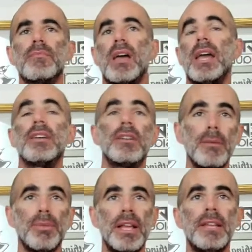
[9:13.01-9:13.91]
I ain't gonna
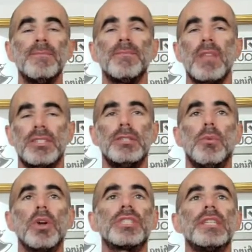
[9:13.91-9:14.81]
complain. Actually, the
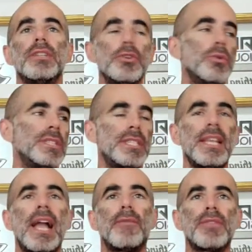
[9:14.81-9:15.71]
worst thing to do was
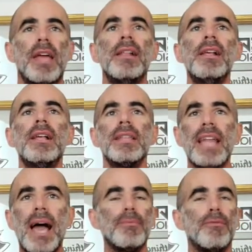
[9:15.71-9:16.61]
sitting out for that
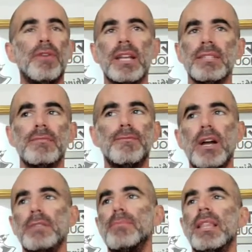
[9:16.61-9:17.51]
lap. Fucking
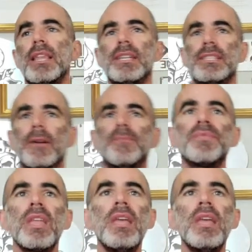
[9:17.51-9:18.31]
fucked my legs up